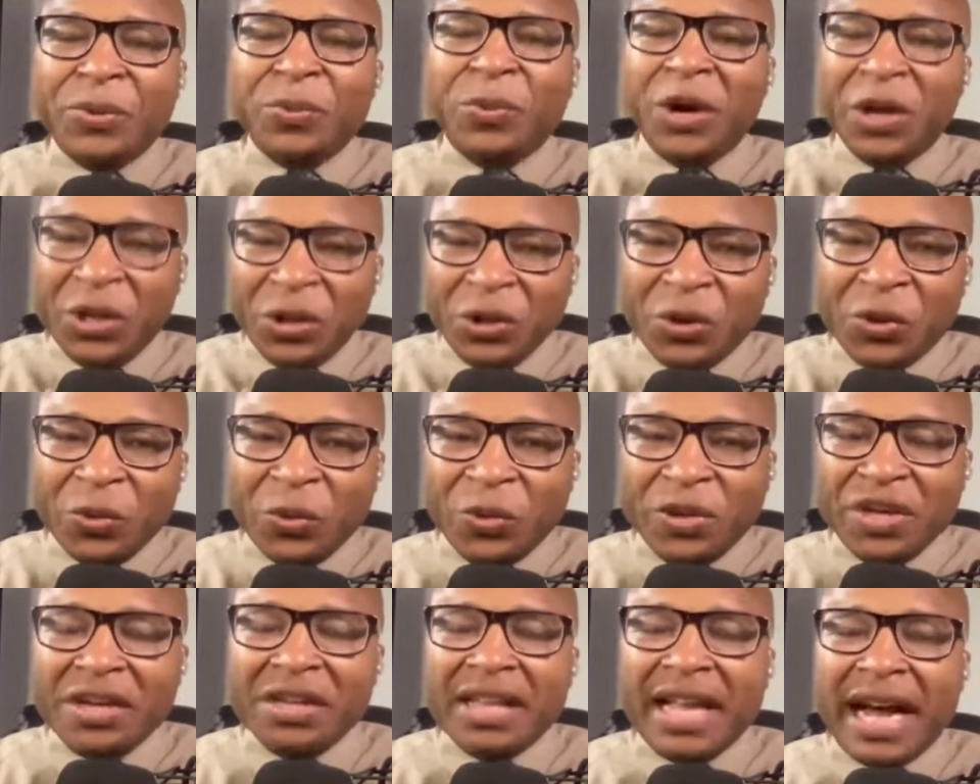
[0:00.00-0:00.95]
What you'll
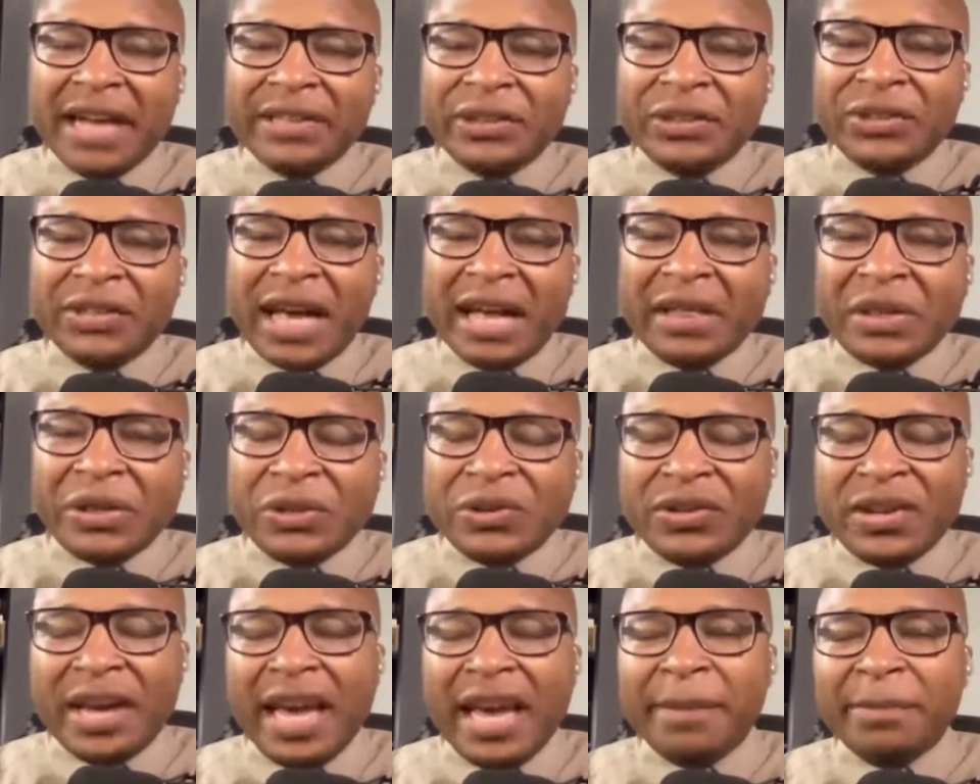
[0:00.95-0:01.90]
realize is that the
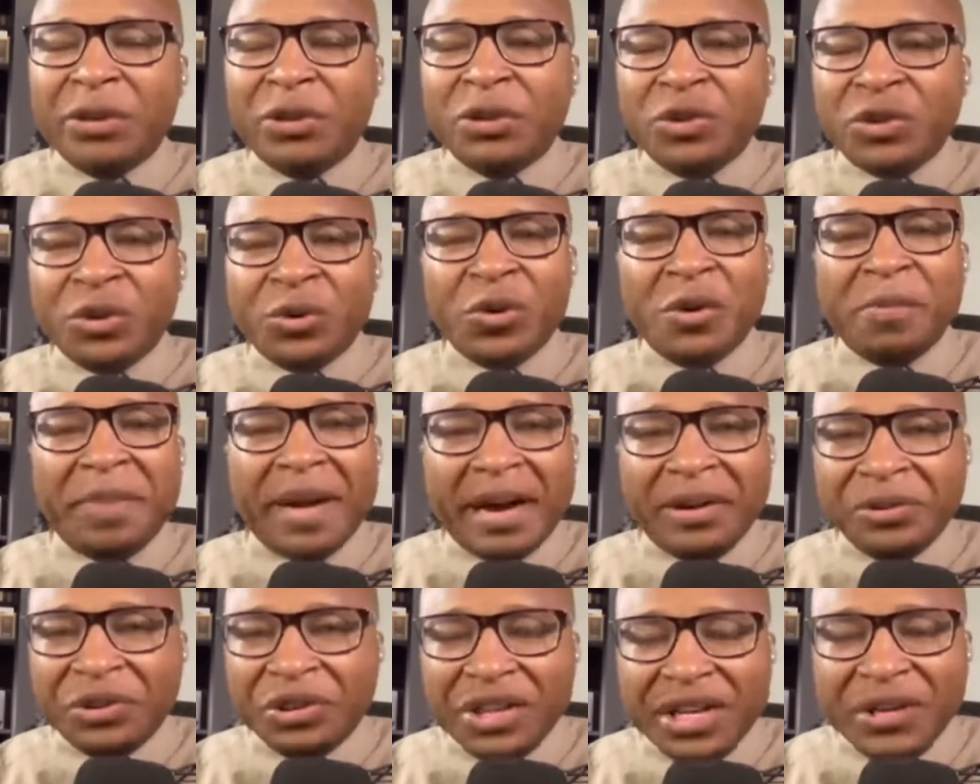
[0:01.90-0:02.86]
same is true
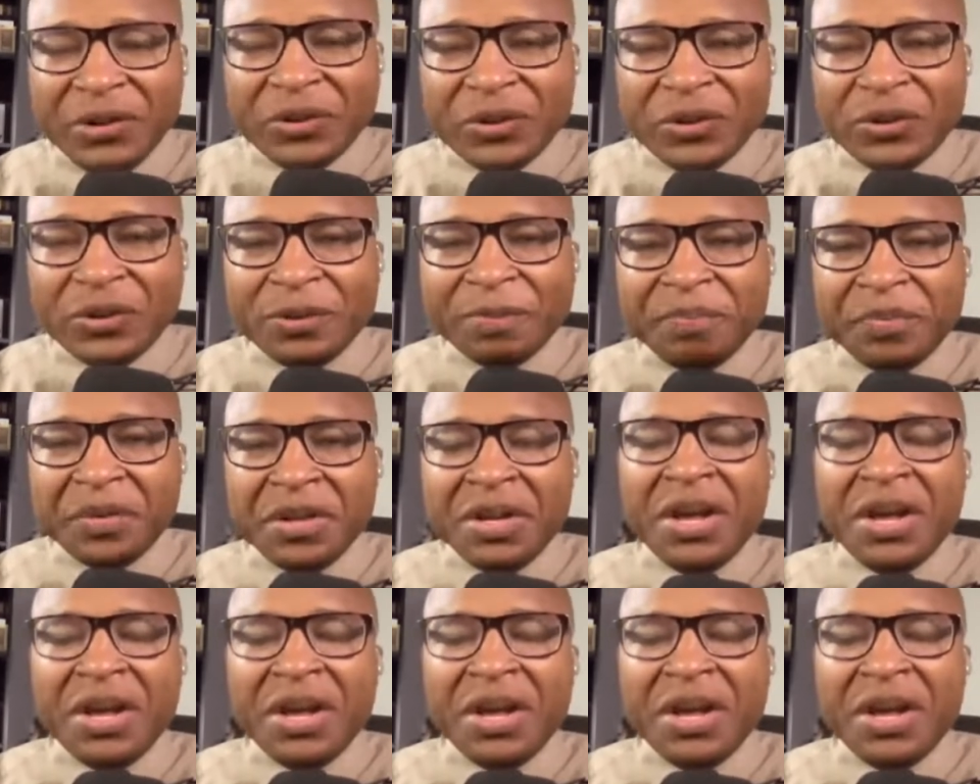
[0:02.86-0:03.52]
about Jesus.